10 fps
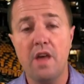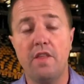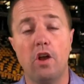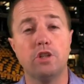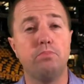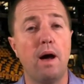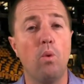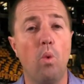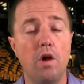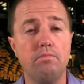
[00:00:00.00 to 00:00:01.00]
They lost by
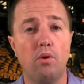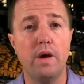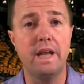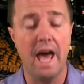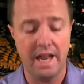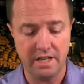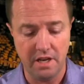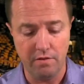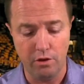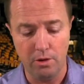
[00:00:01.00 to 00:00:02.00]
1 point at
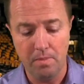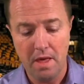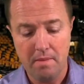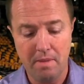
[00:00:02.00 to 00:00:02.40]
Denver,